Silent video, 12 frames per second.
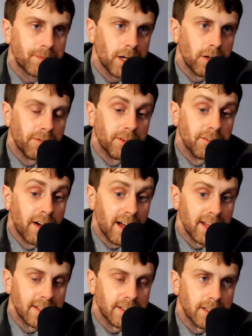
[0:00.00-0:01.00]
of the
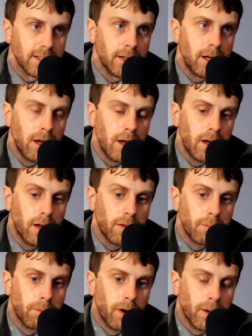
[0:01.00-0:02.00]
vodka,
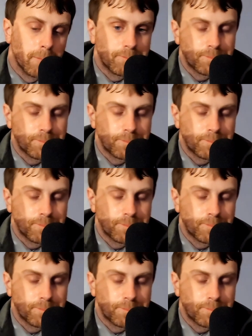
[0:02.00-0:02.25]
but